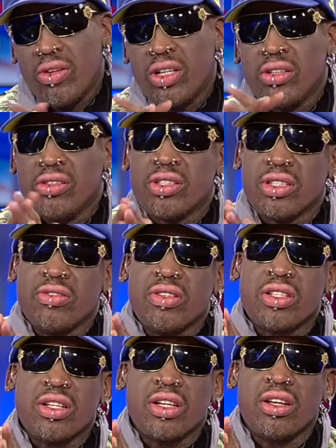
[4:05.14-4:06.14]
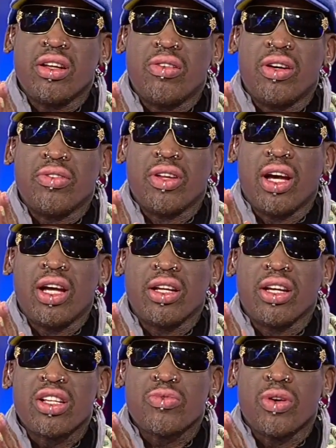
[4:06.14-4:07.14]
know what, dude? Seriously, you know,
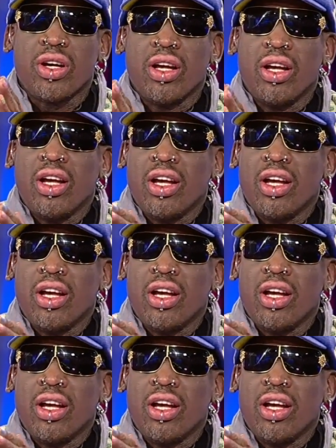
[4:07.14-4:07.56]
guess what?